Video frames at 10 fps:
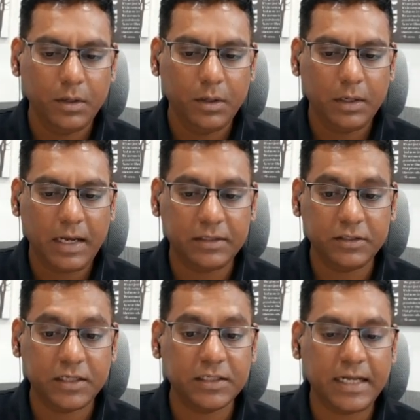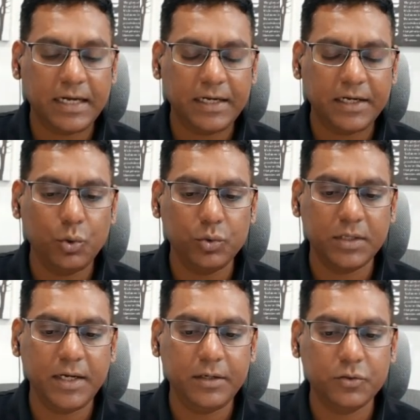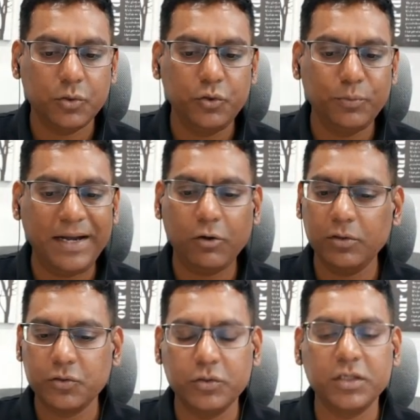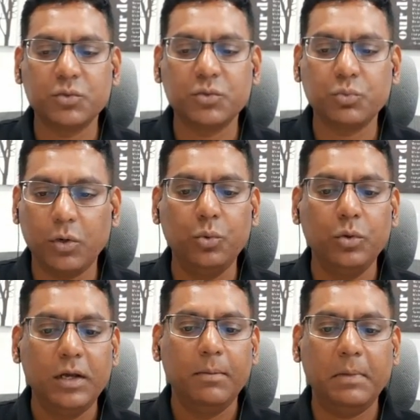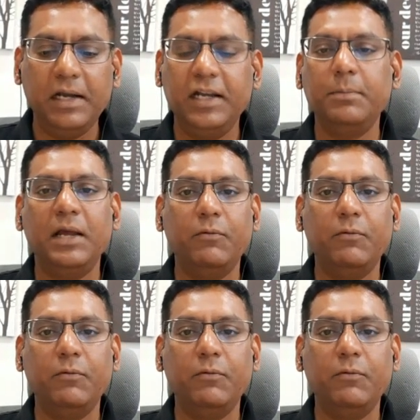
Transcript: answer choices that are close, right? So you might also just want to multiply one